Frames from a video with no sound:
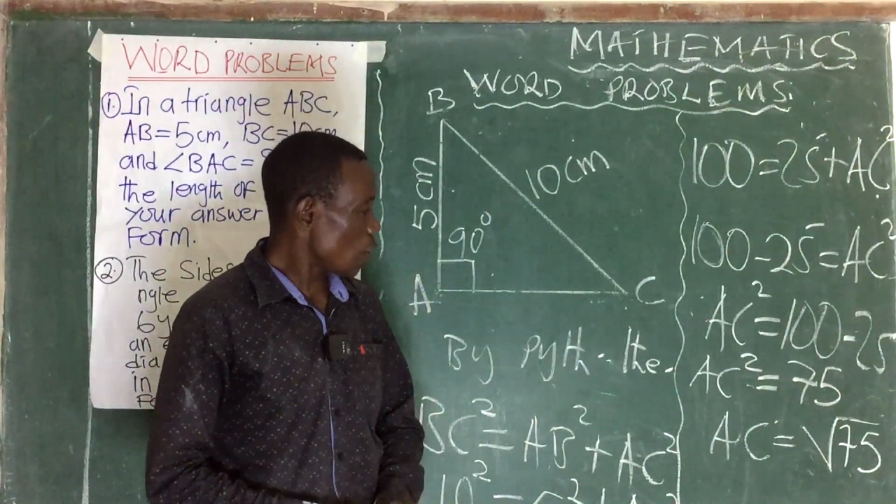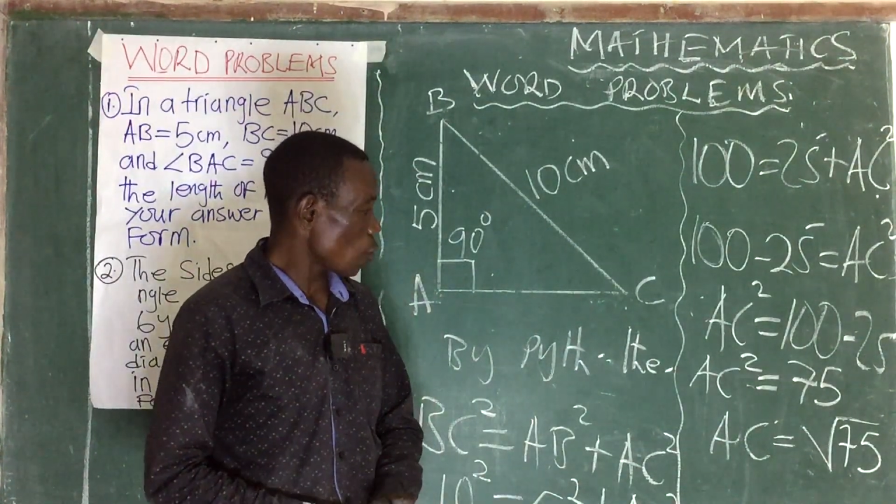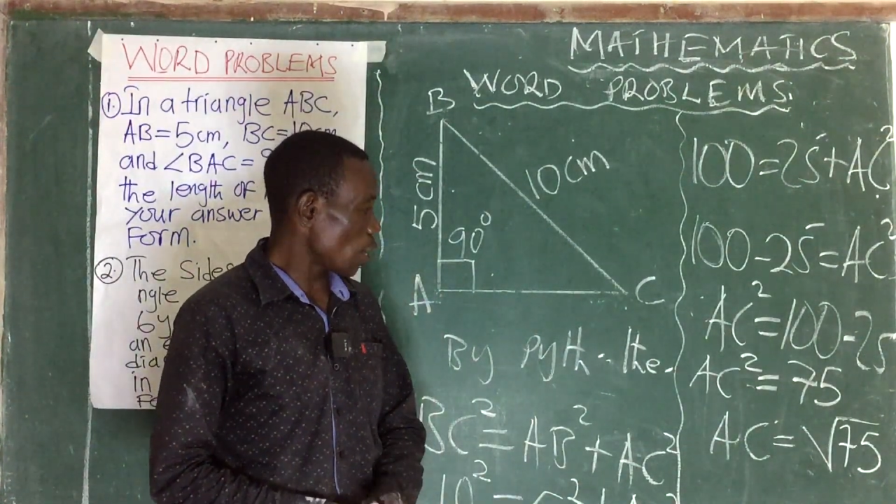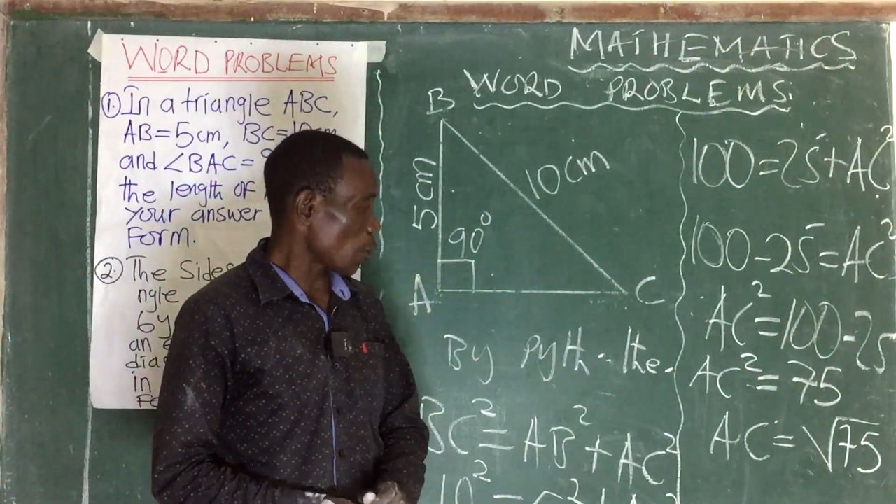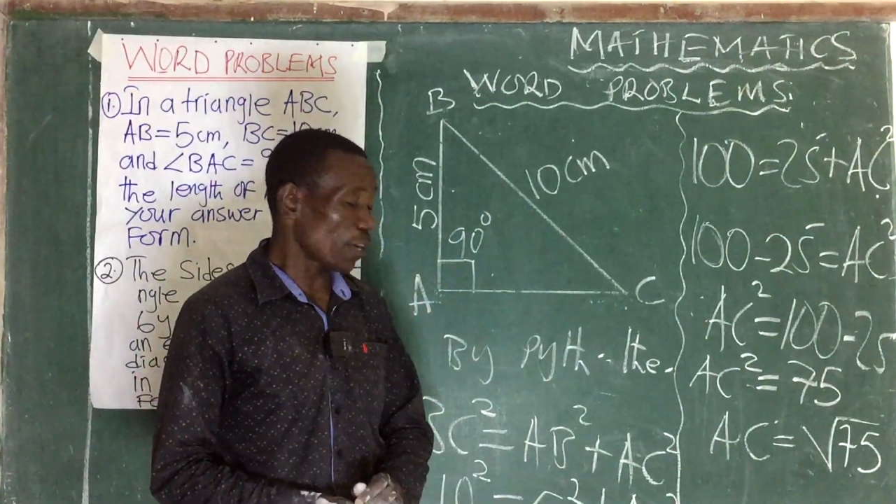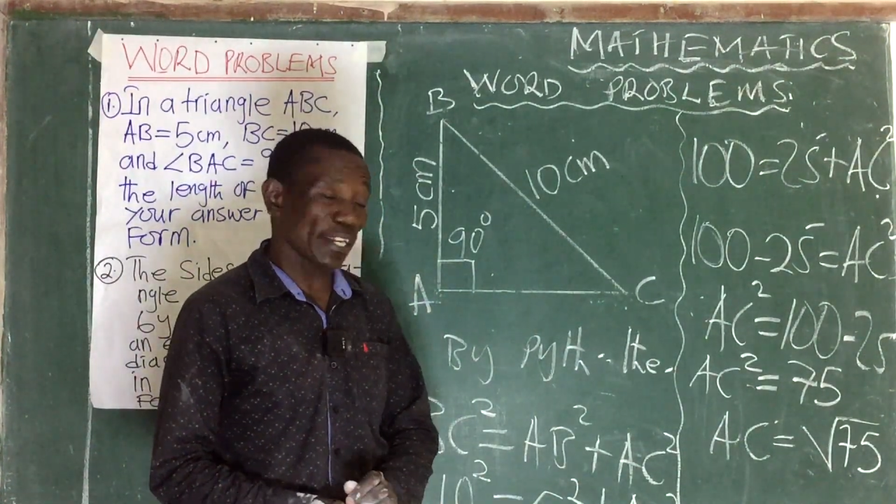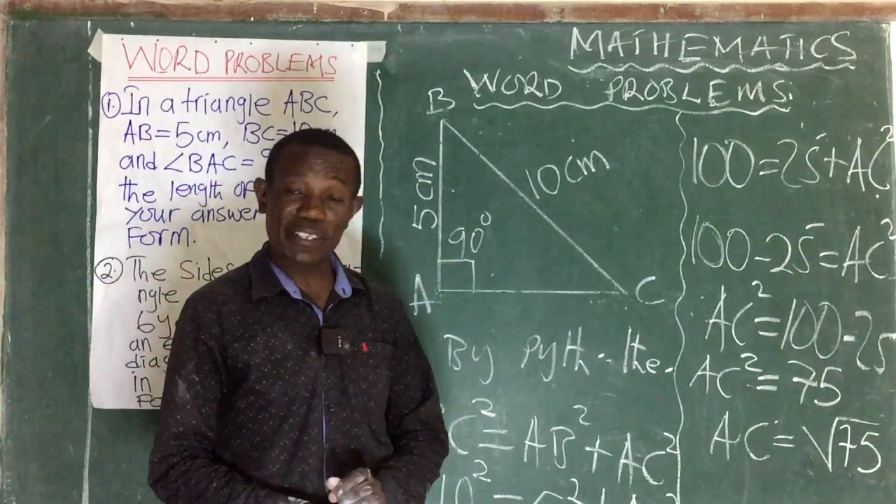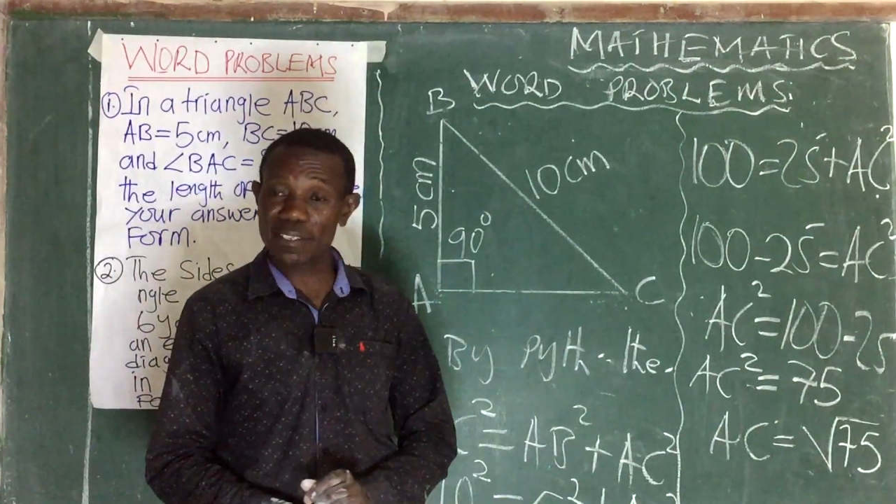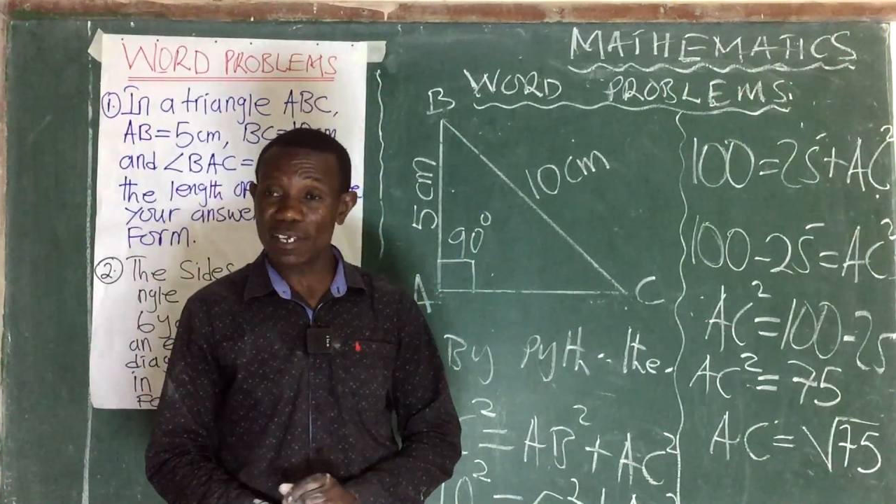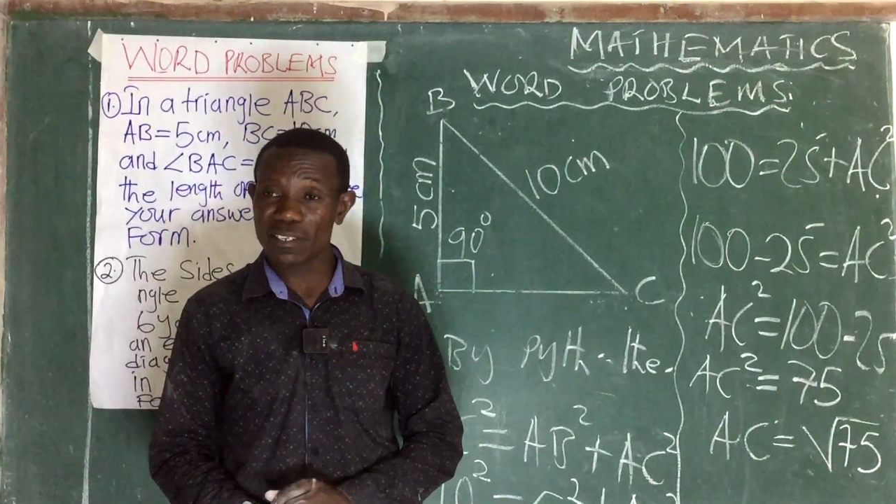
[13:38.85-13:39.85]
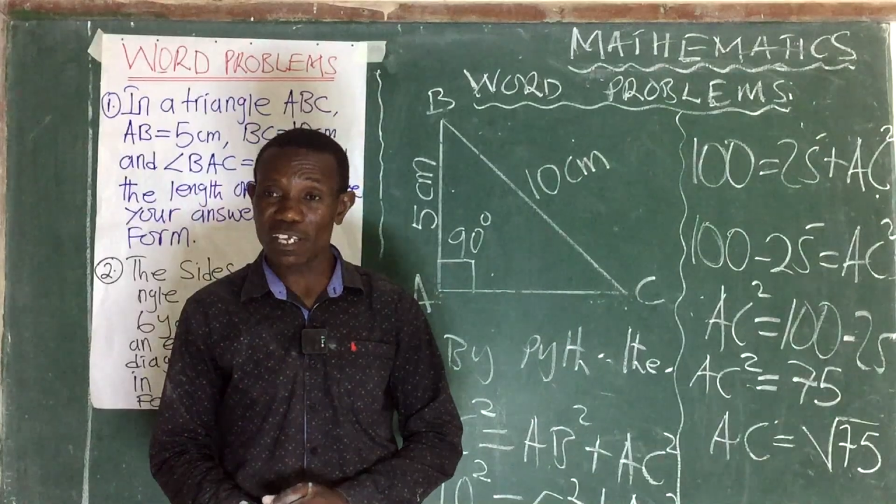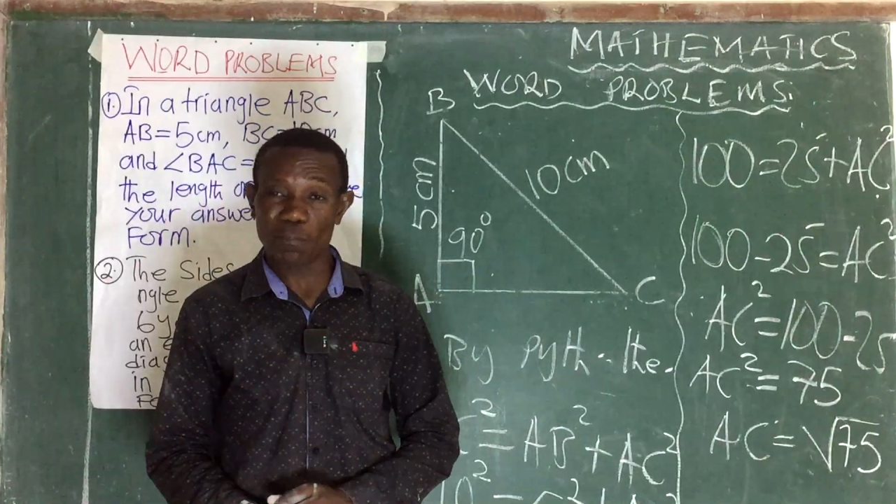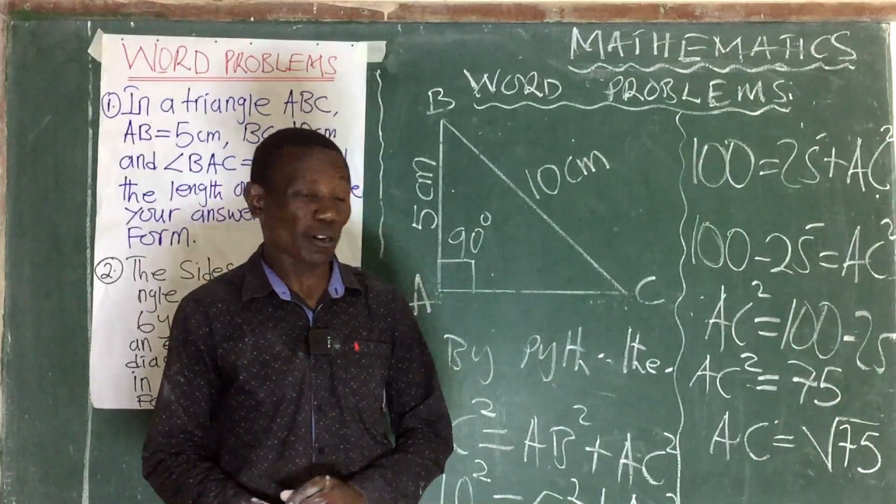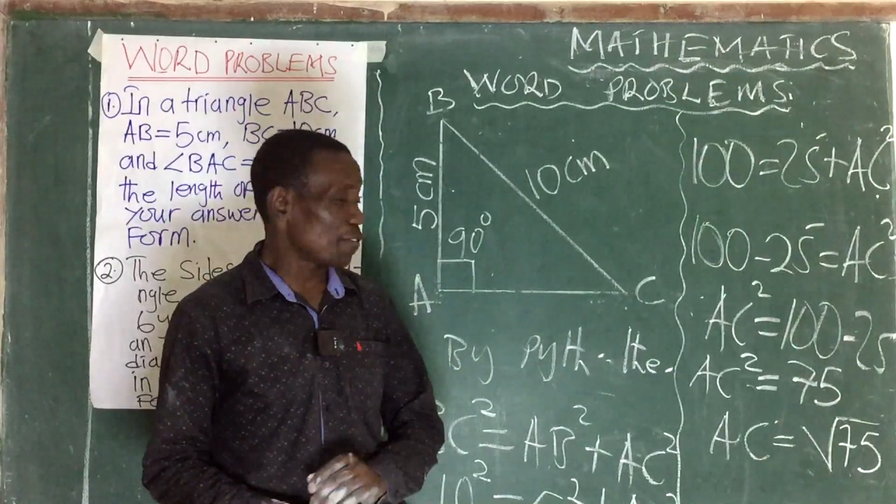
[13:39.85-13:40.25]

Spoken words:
where we're discussing about